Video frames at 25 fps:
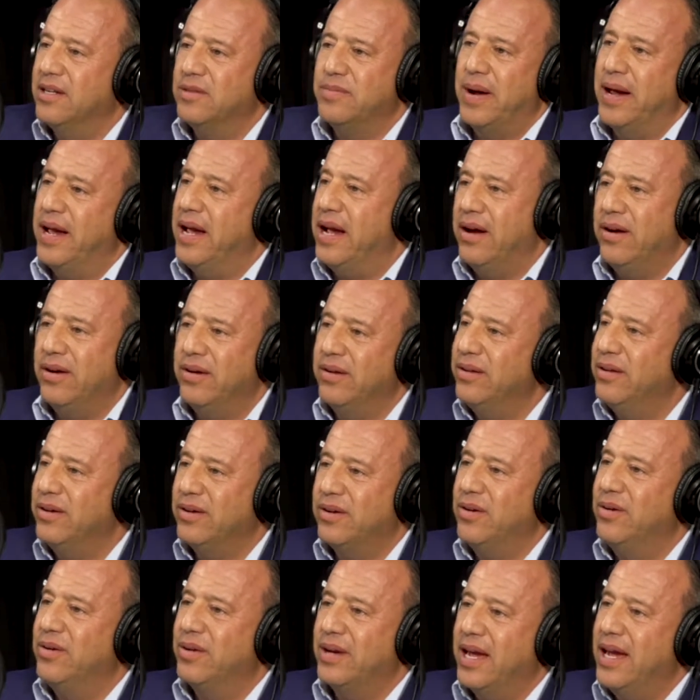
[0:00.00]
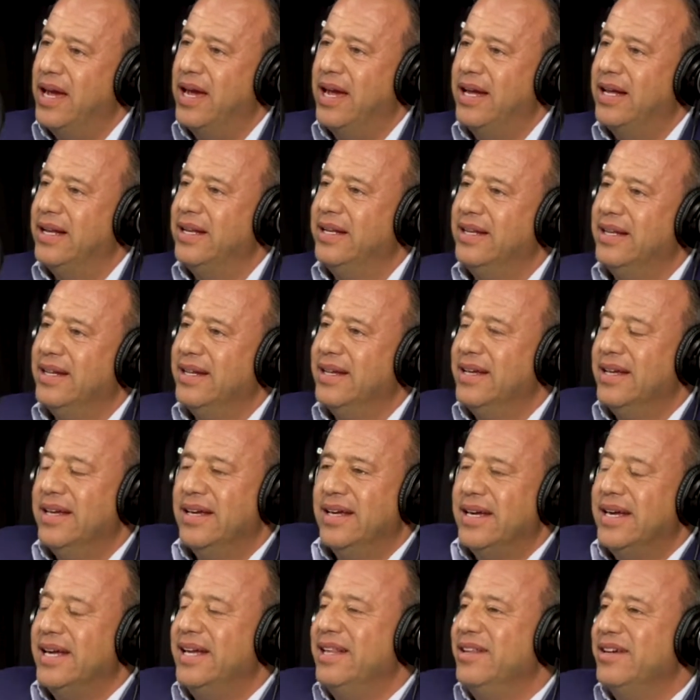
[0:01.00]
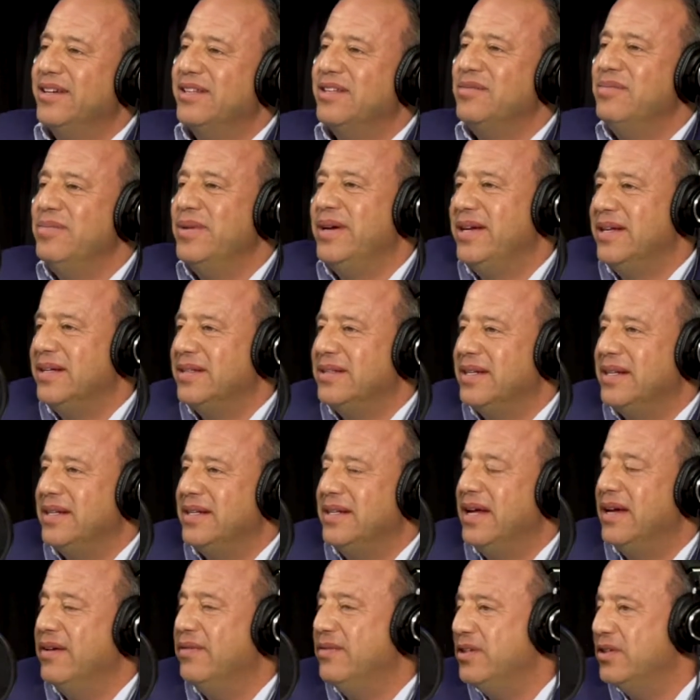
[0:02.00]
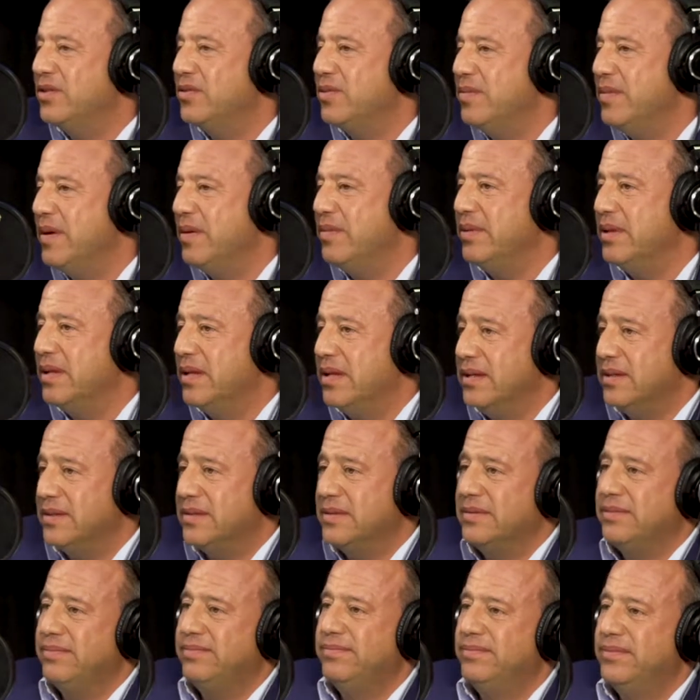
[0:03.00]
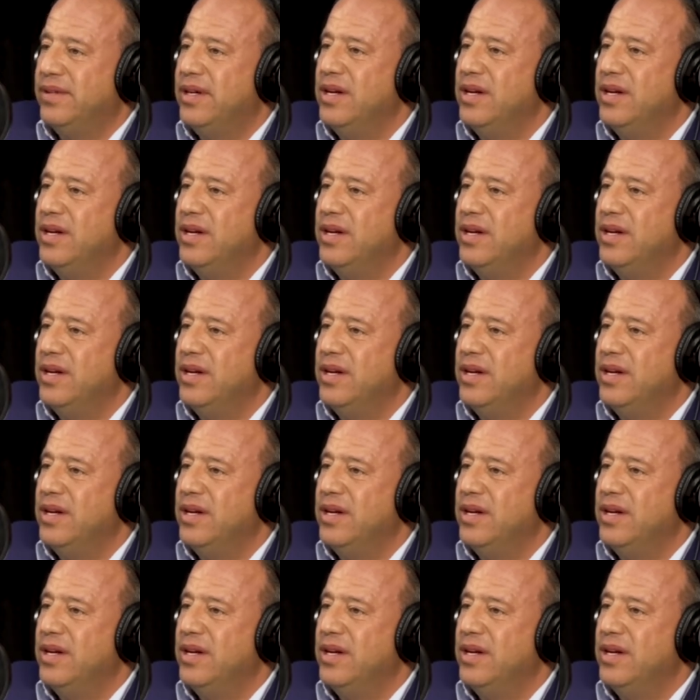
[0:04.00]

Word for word: Does my hair look okay? And he looked at me and said, Dave, just remember this.